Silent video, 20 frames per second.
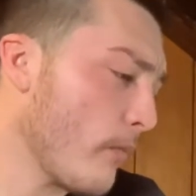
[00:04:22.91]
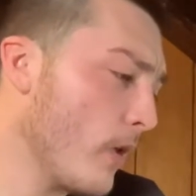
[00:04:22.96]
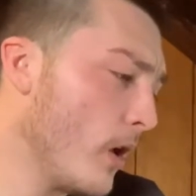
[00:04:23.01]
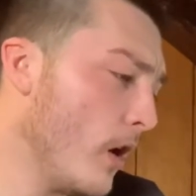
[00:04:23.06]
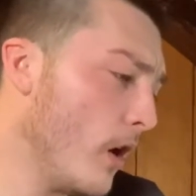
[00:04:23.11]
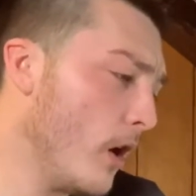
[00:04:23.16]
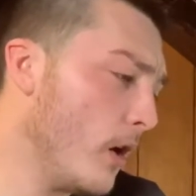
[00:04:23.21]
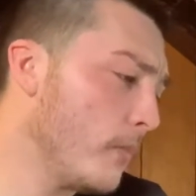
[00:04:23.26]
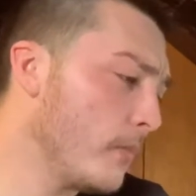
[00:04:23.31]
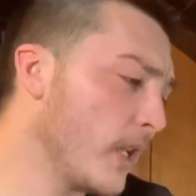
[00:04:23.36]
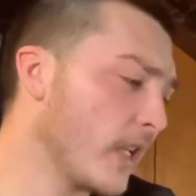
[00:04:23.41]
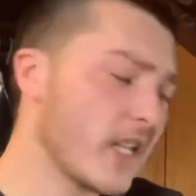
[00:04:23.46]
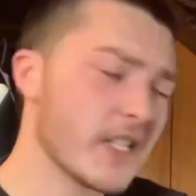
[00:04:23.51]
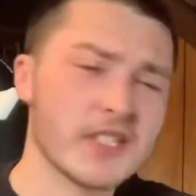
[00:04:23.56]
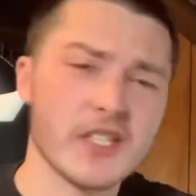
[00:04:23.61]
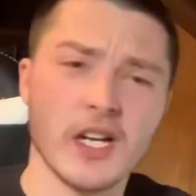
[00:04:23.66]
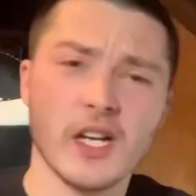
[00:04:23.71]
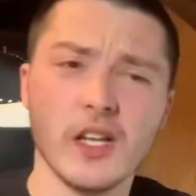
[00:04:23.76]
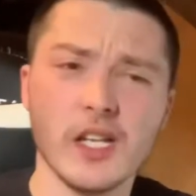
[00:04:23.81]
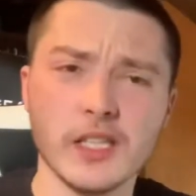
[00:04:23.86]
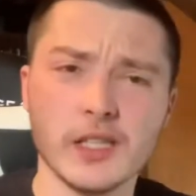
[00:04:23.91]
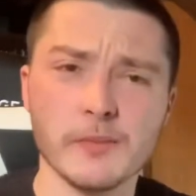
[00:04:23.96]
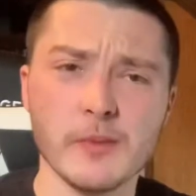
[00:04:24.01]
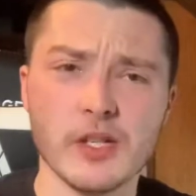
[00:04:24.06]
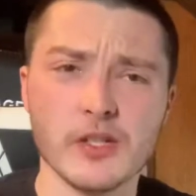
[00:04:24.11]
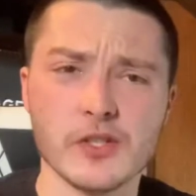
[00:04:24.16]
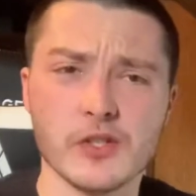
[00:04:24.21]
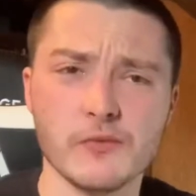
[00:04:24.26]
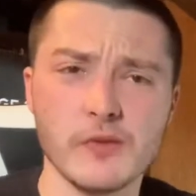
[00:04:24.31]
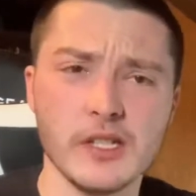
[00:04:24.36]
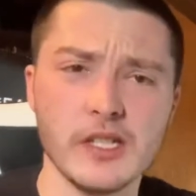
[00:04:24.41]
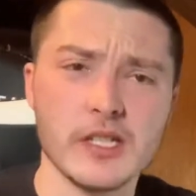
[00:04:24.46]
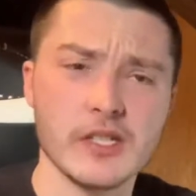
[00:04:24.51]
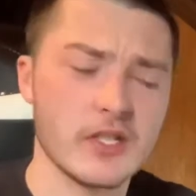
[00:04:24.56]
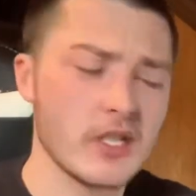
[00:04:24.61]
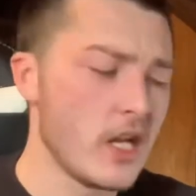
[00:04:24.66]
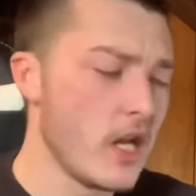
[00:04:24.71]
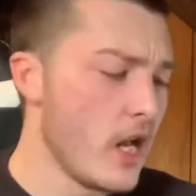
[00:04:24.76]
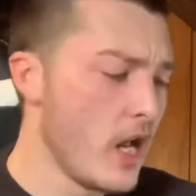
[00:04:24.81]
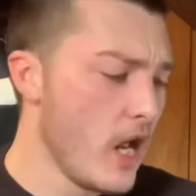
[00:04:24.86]
Um, like I said, I like the amount of
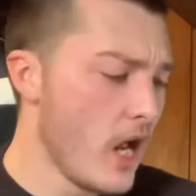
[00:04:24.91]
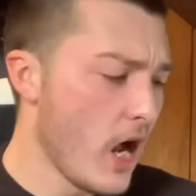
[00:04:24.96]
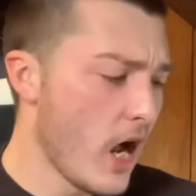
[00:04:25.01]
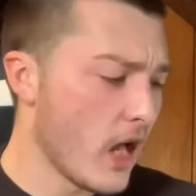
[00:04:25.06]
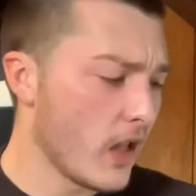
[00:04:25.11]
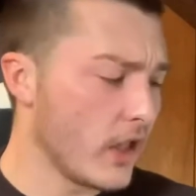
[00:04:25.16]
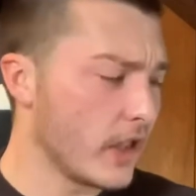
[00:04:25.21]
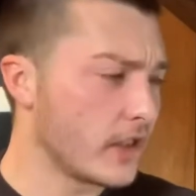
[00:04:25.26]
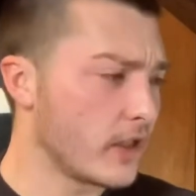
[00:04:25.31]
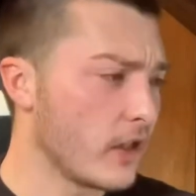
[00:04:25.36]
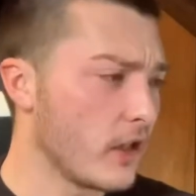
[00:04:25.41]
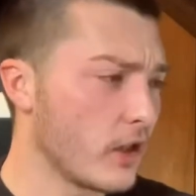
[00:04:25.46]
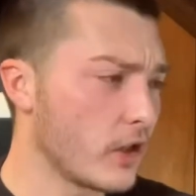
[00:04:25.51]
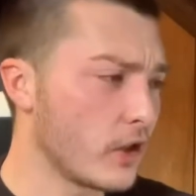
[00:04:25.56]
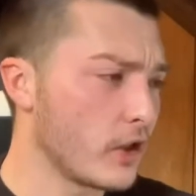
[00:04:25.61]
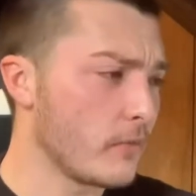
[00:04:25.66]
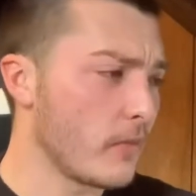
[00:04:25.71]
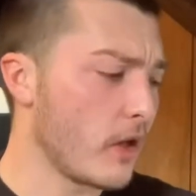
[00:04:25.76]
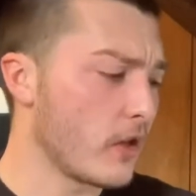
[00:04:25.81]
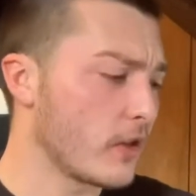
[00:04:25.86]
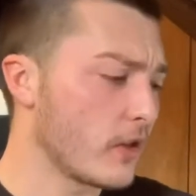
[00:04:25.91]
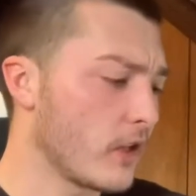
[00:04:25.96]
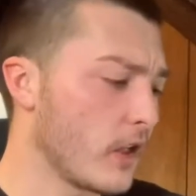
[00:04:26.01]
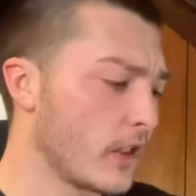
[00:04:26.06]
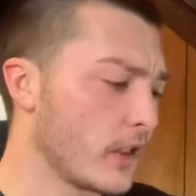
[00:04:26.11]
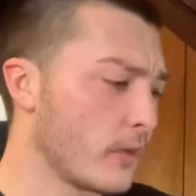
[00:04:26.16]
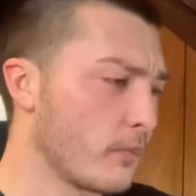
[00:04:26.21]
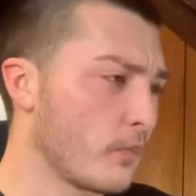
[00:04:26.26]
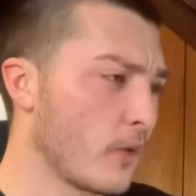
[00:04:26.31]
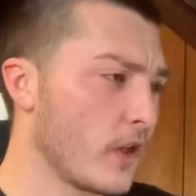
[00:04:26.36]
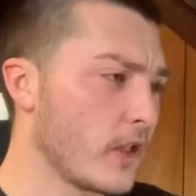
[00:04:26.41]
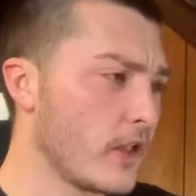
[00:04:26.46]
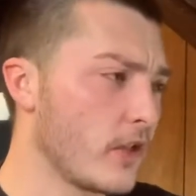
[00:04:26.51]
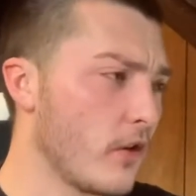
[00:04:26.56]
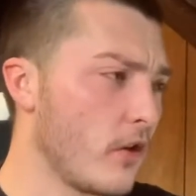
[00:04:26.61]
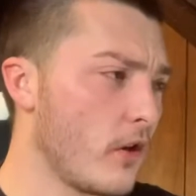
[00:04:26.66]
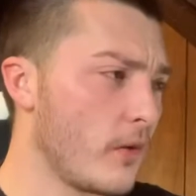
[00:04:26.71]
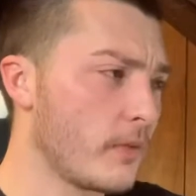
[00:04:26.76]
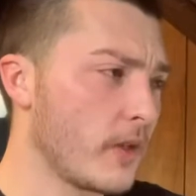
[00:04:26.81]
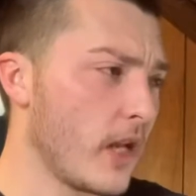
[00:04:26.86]
sweetness. I like the good amount of like the bready
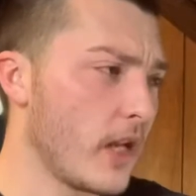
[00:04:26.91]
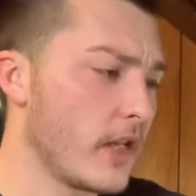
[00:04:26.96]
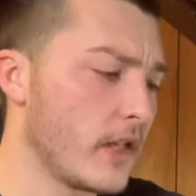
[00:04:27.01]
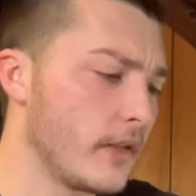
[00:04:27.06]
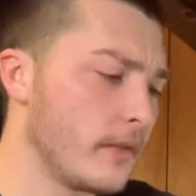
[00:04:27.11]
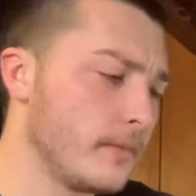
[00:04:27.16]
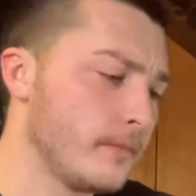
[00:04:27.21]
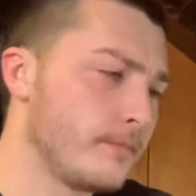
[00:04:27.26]
note I'm getting.